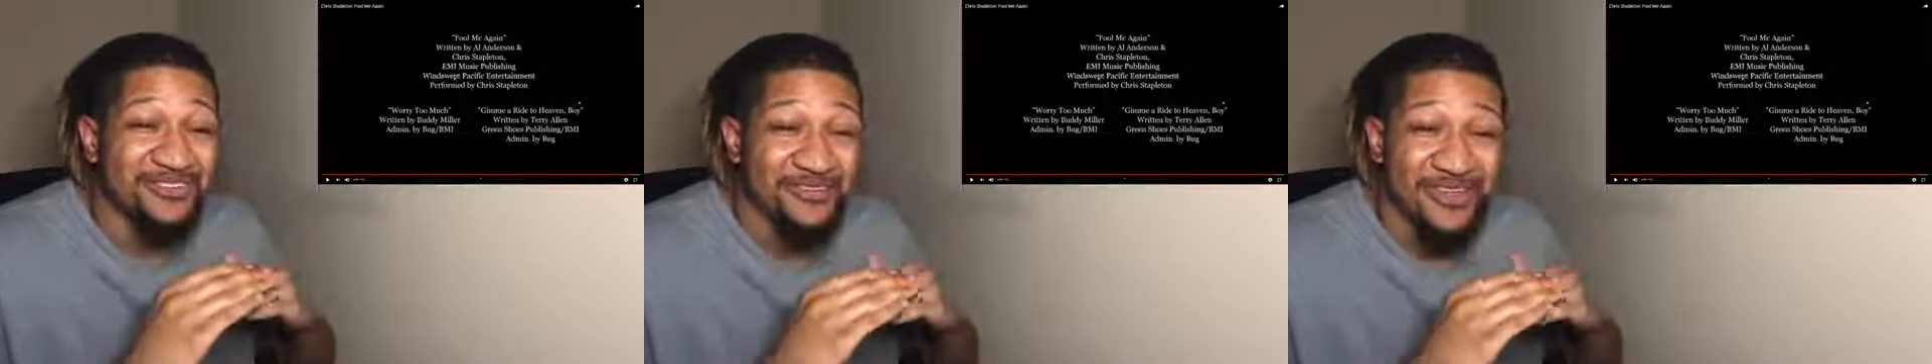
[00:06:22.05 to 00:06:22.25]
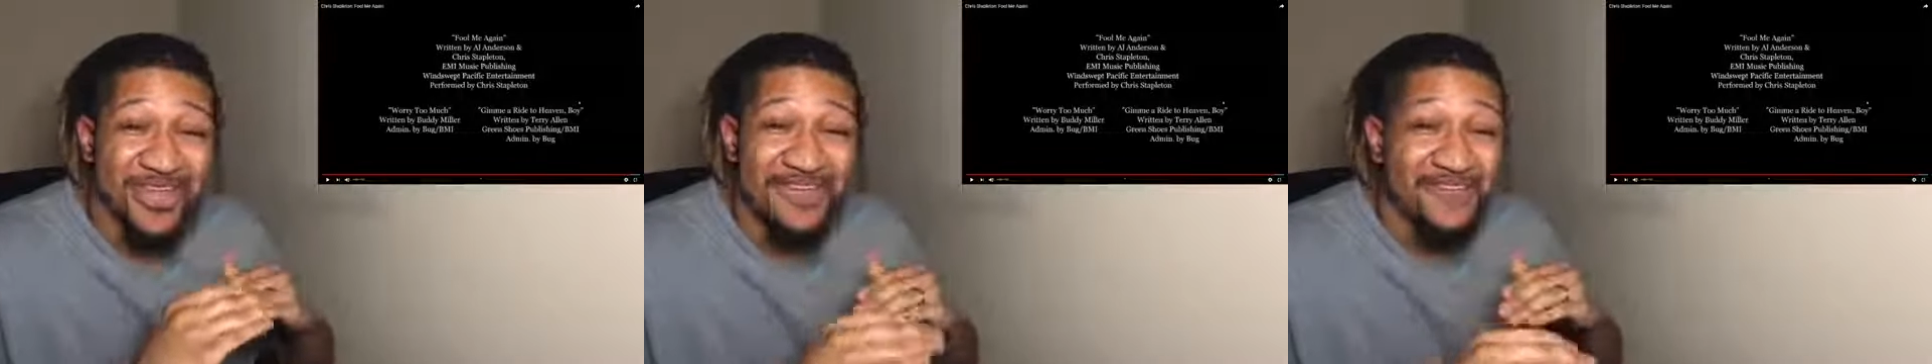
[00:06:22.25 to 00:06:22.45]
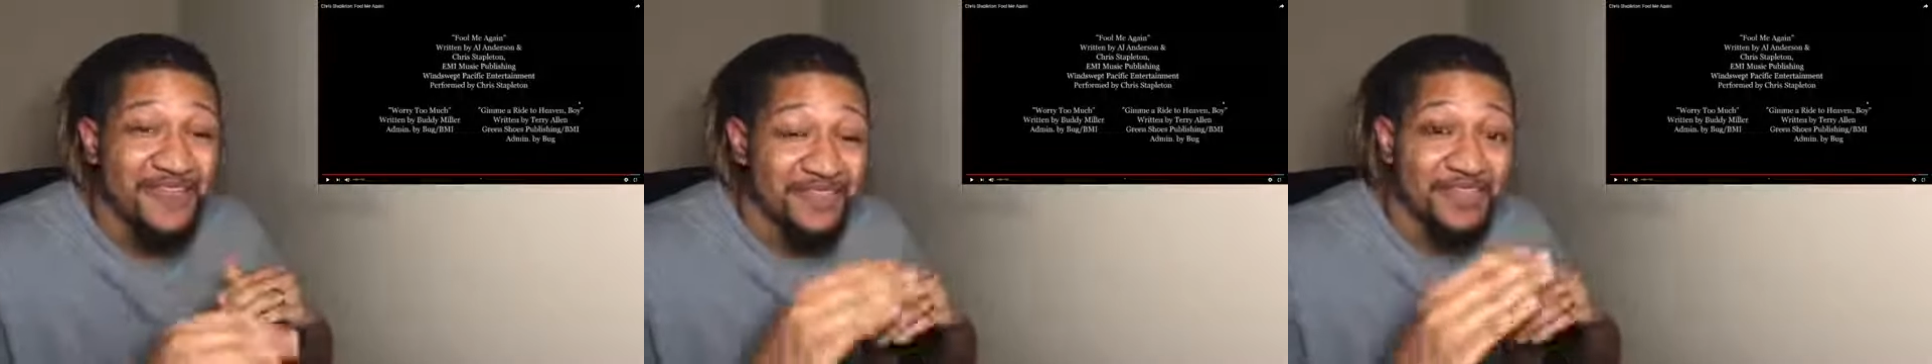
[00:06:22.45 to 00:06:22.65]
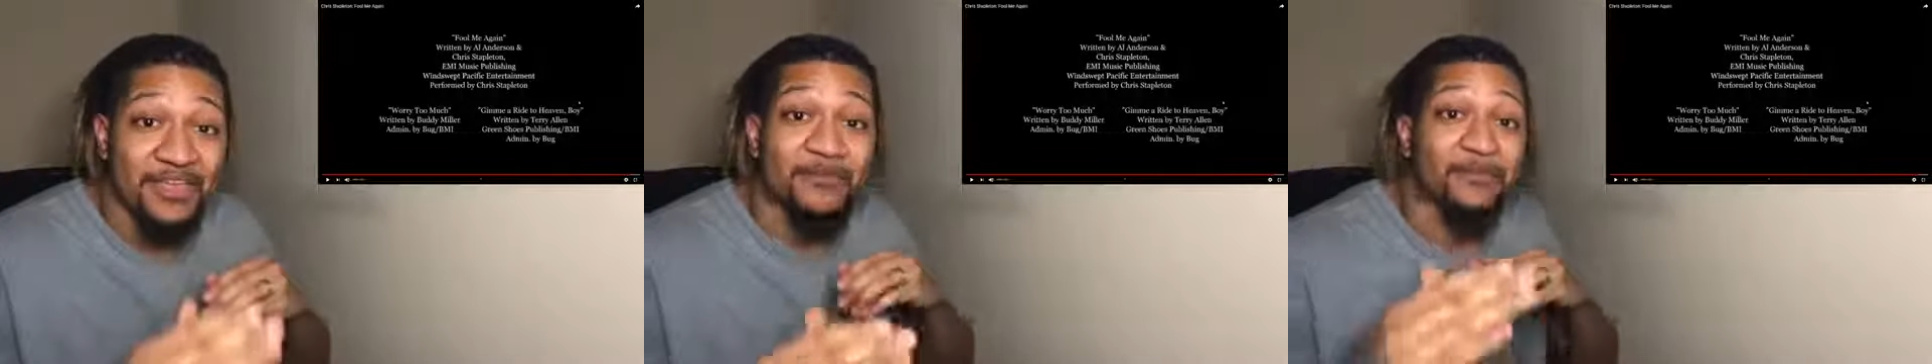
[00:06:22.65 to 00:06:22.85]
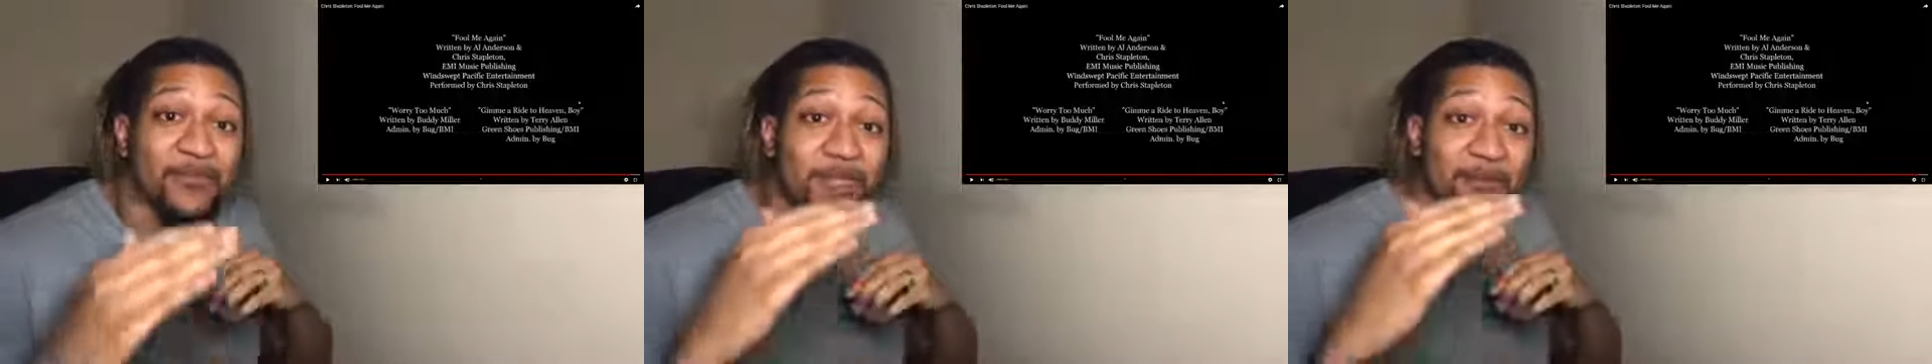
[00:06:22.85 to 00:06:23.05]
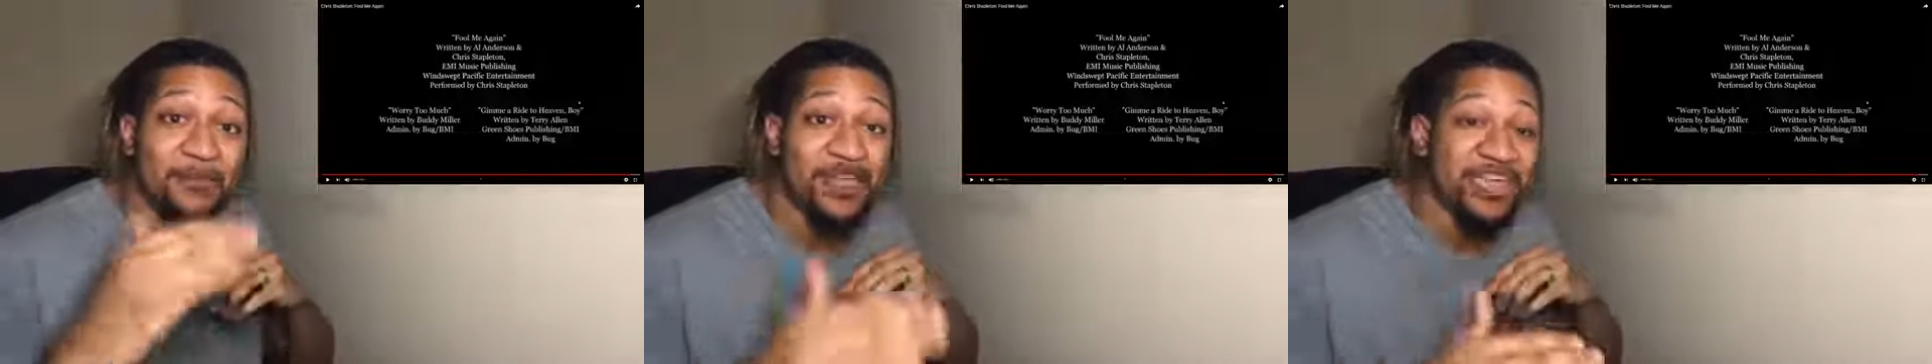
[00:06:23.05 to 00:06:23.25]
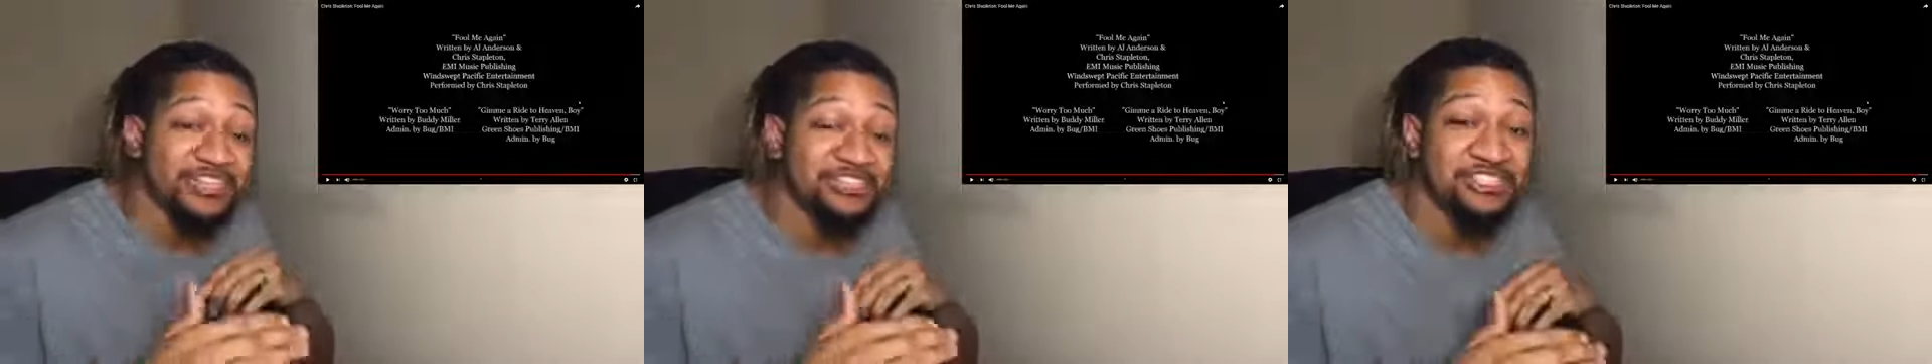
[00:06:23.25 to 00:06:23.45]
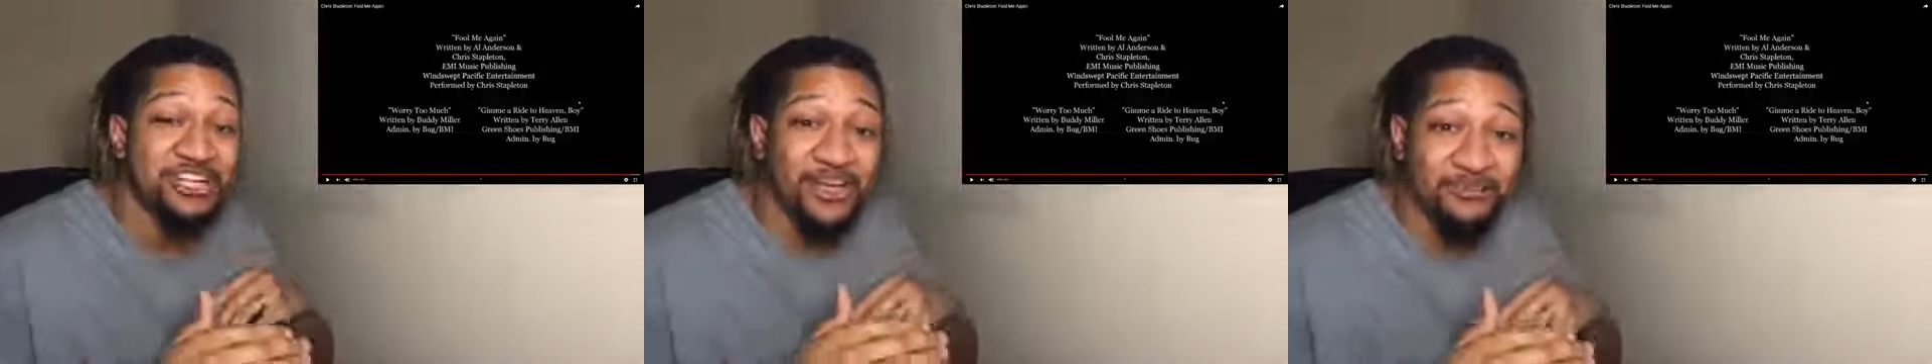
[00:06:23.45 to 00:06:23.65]
Okay, like I'm
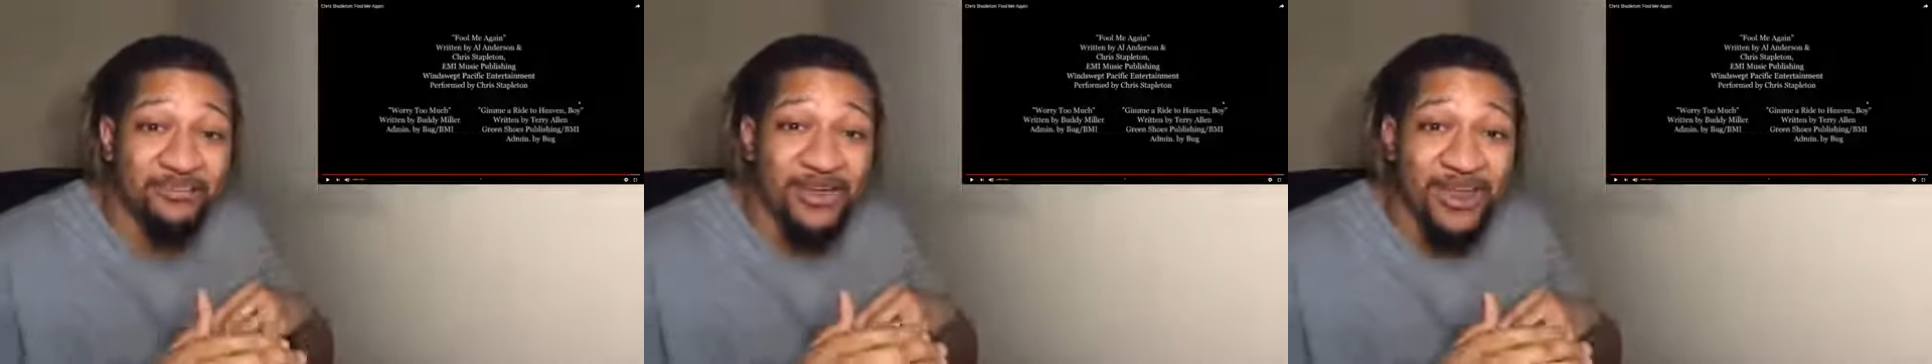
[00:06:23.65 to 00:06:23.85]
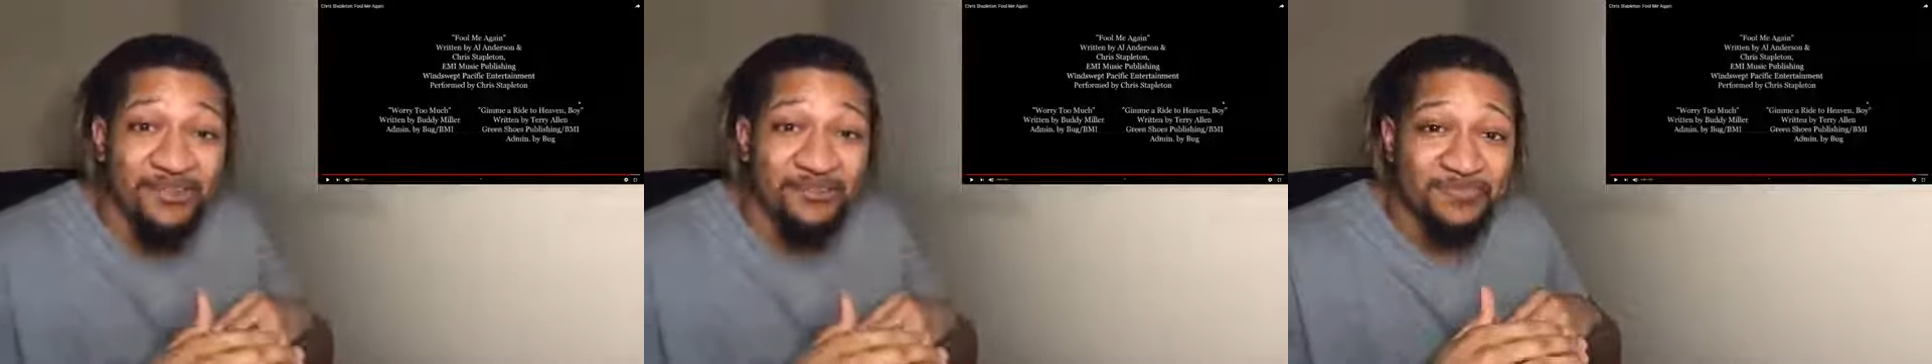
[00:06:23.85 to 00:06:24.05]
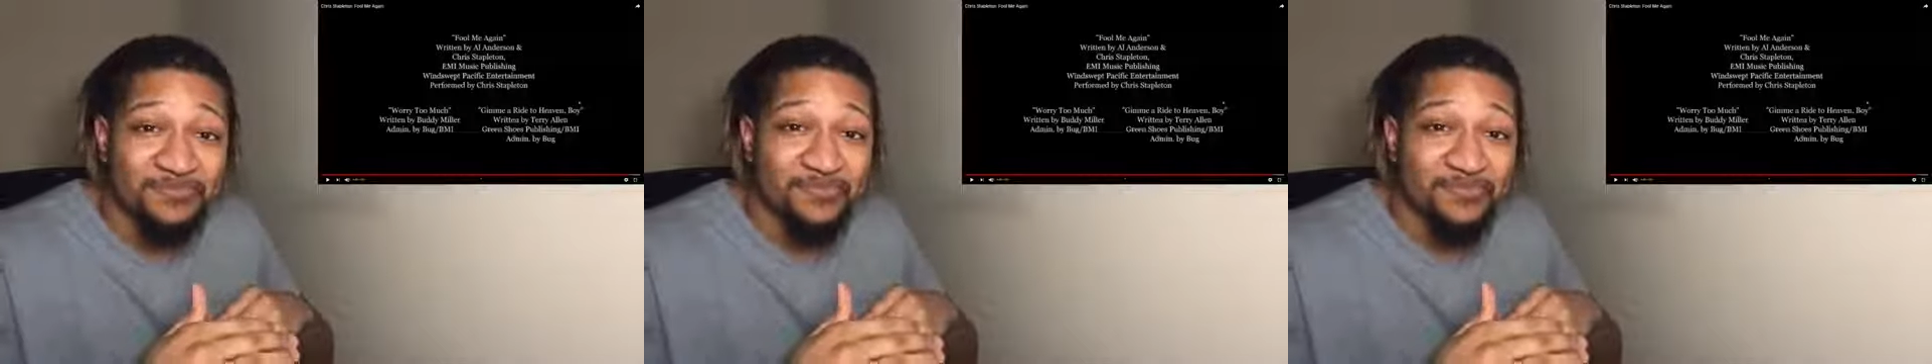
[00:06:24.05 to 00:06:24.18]
catching up, right?